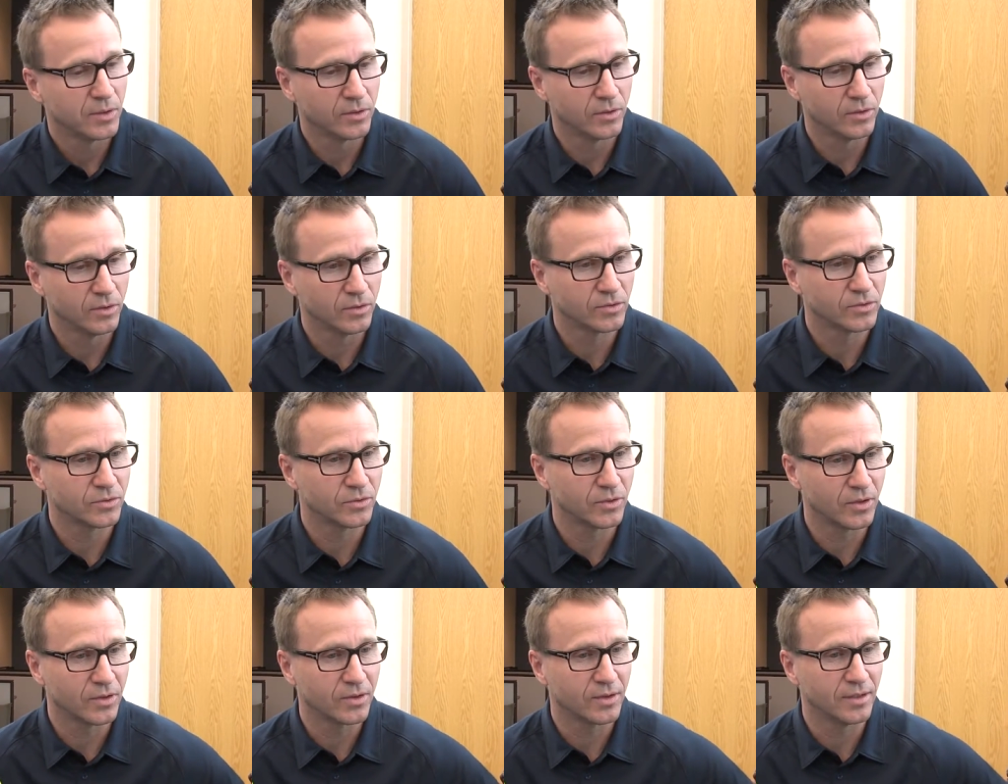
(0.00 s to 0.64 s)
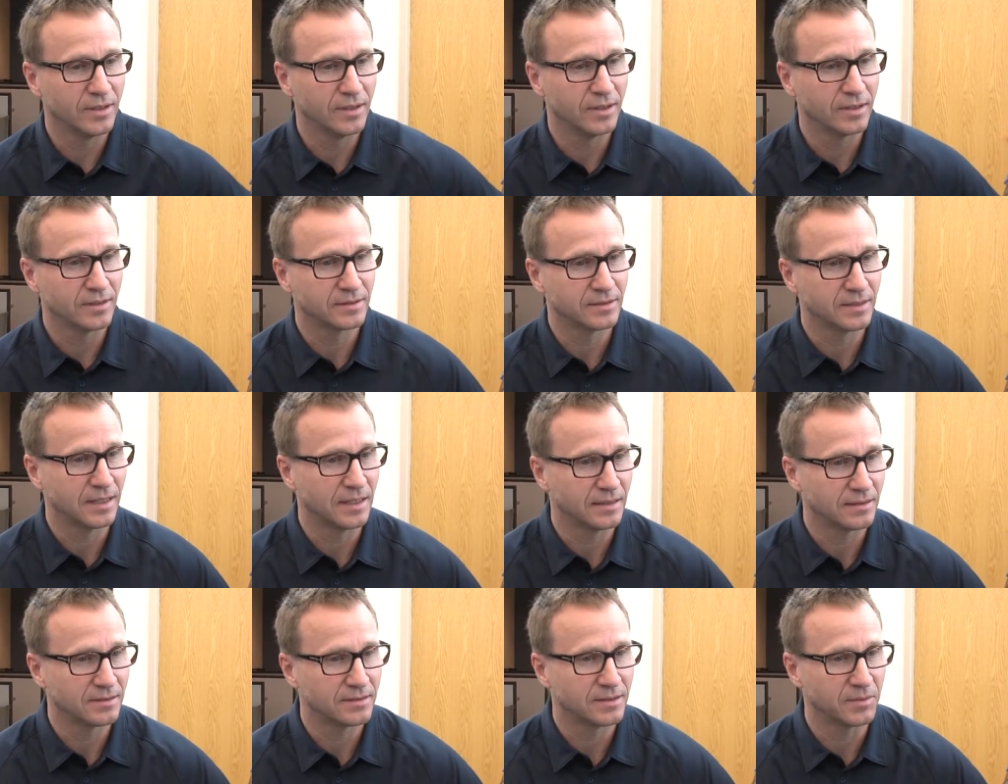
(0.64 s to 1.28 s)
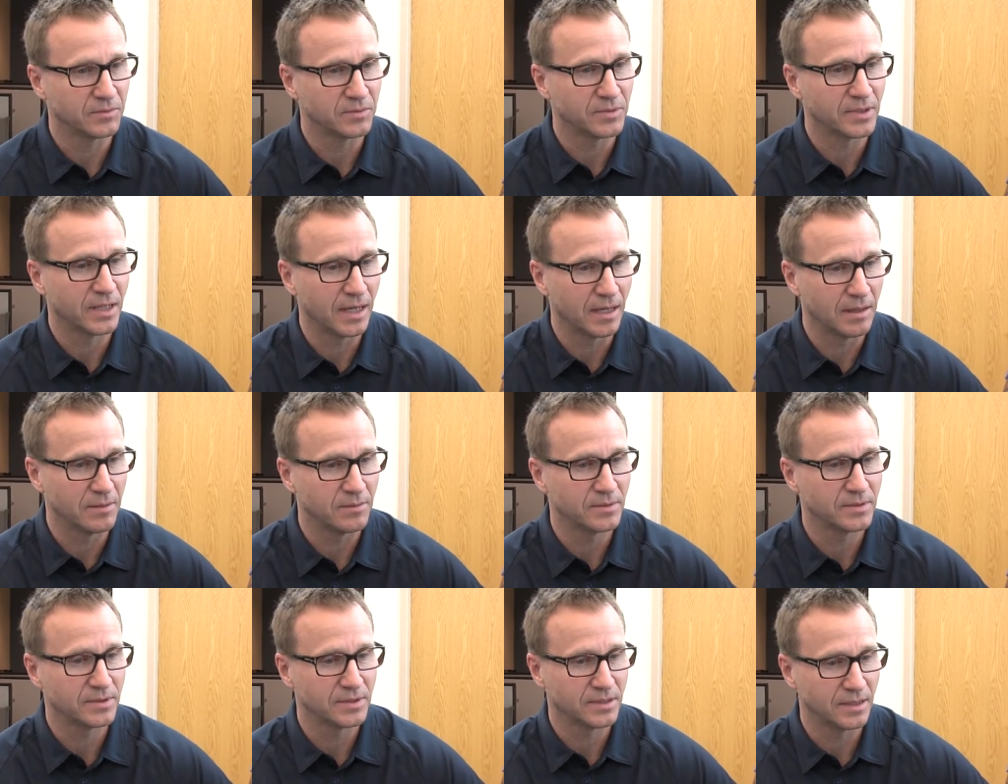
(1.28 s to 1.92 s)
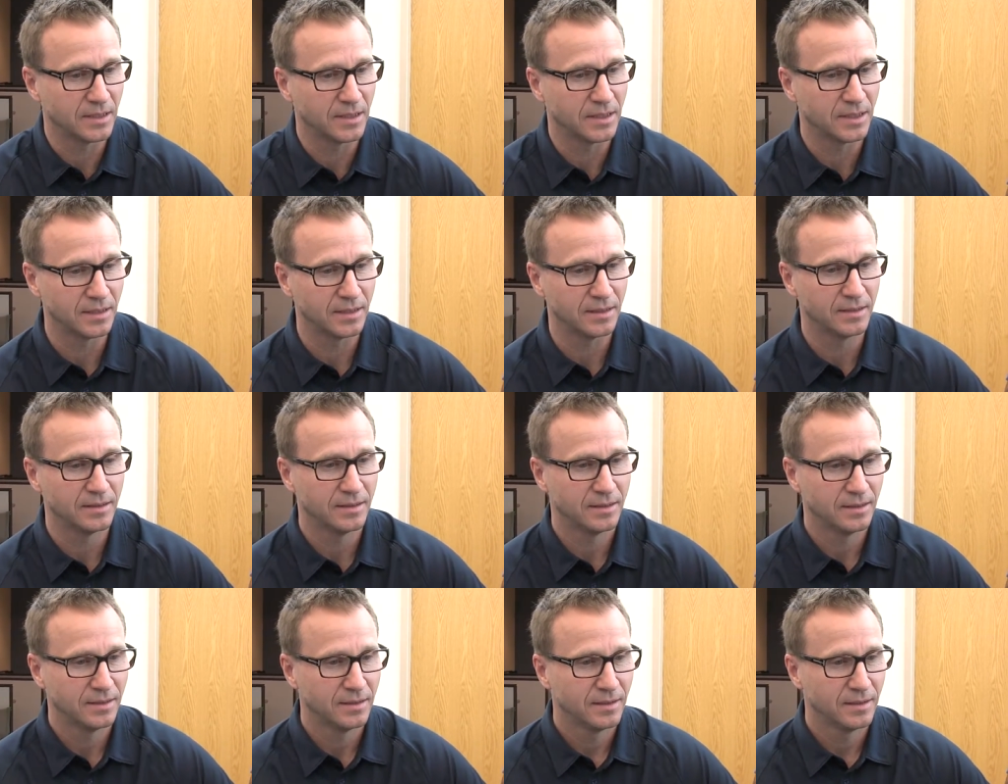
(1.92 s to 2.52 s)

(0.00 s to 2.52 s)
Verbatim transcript: But those are the things that sometimes uh,